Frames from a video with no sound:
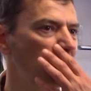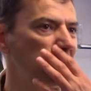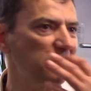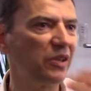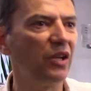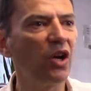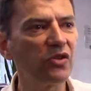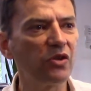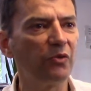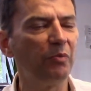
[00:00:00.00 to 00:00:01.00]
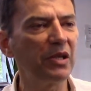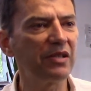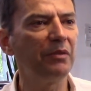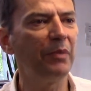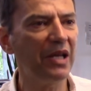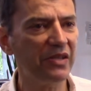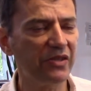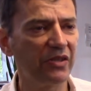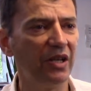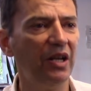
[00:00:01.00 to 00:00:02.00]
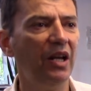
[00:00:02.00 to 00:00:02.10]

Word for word: It's the loss of muscle mass